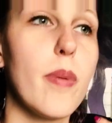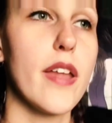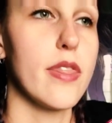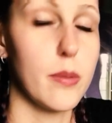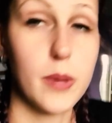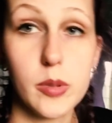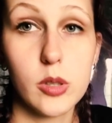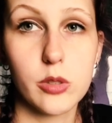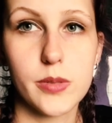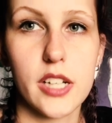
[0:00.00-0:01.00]
but the people who
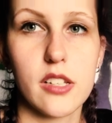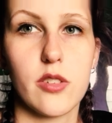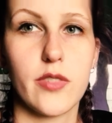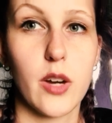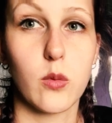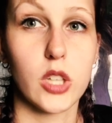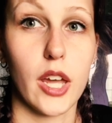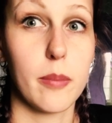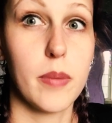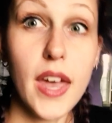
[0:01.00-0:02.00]
were running the event were
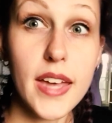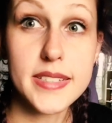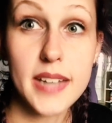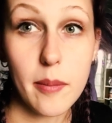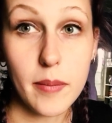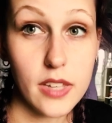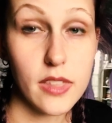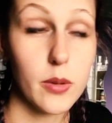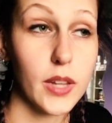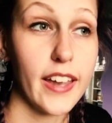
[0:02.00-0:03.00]
like pissed at me and
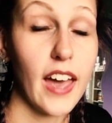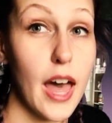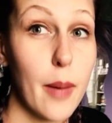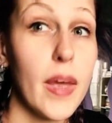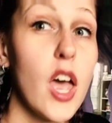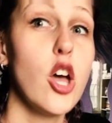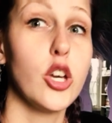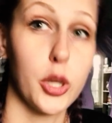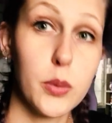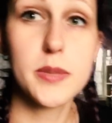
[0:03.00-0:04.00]
they were like um
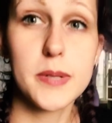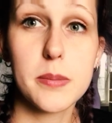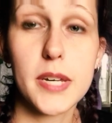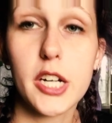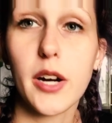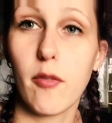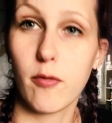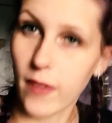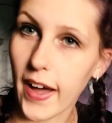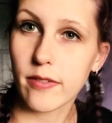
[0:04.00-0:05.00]
you were supposed to be here at
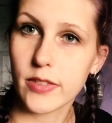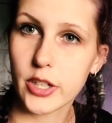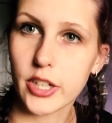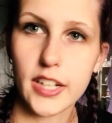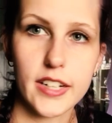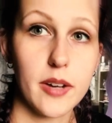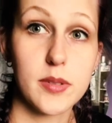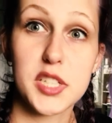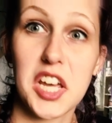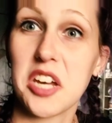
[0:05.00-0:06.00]
5:30 and I
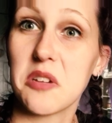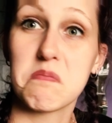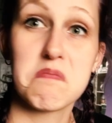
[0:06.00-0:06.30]
was like